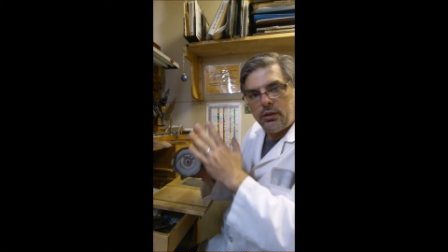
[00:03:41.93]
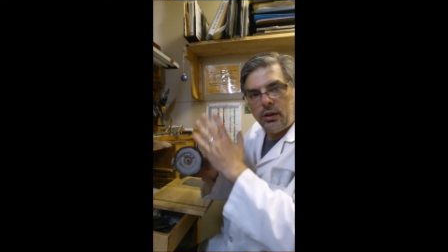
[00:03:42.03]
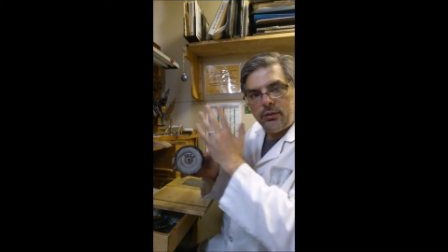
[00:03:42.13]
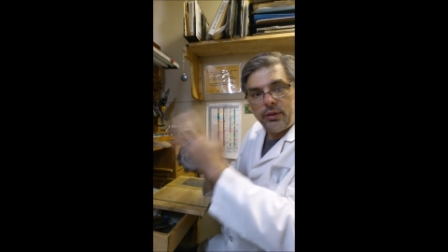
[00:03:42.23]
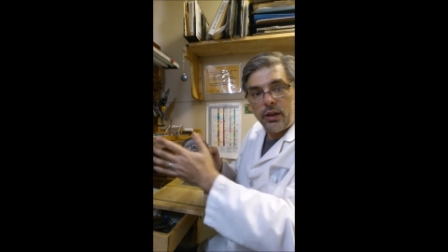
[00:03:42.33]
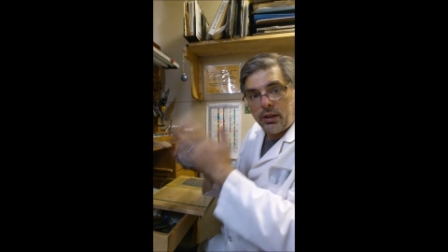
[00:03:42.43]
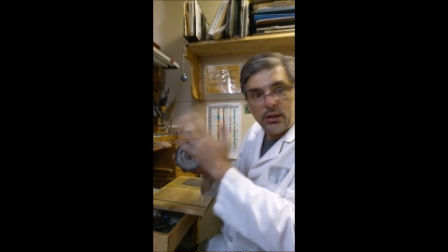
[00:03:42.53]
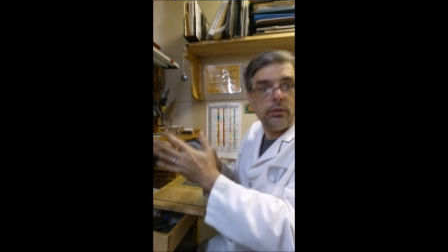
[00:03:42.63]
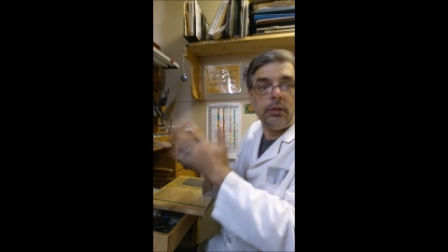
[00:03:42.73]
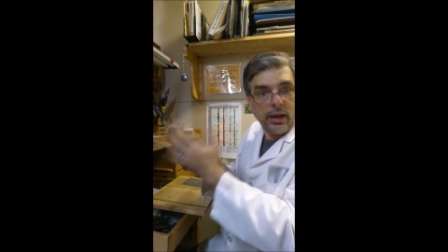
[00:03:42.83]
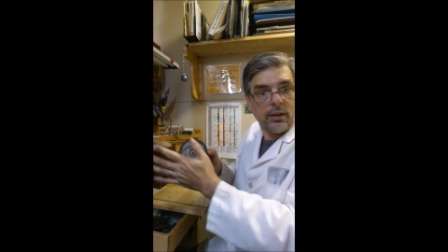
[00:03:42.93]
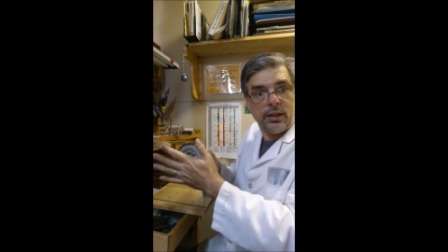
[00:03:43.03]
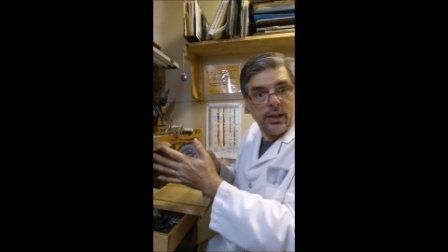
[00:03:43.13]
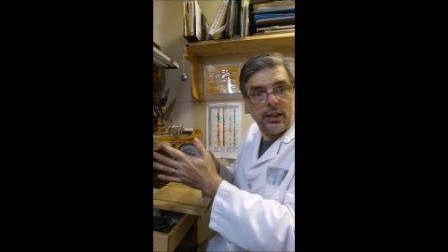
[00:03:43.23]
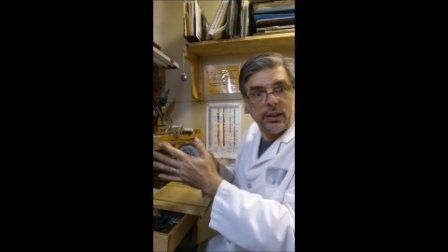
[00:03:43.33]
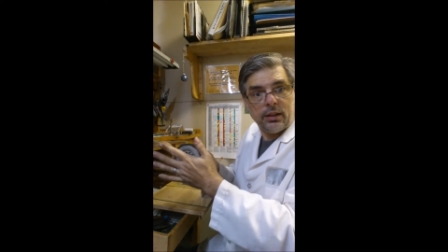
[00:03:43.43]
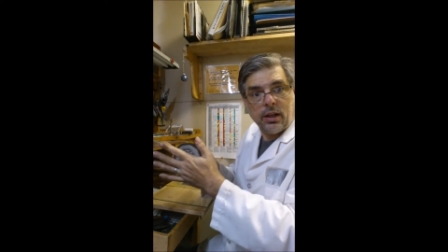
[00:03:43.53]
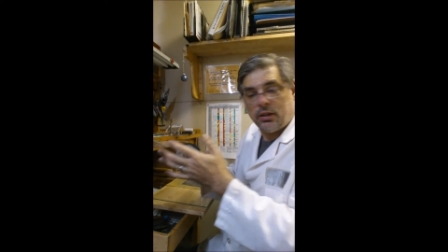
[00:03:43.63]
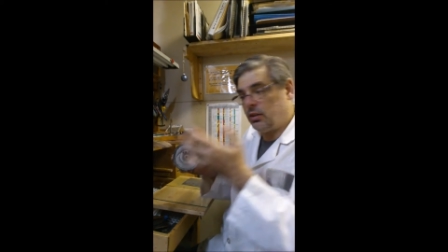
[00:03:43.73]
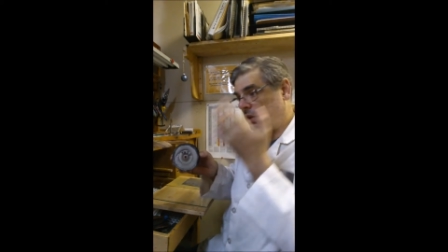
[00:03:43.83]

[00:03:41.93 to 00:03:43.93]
of the antiquing on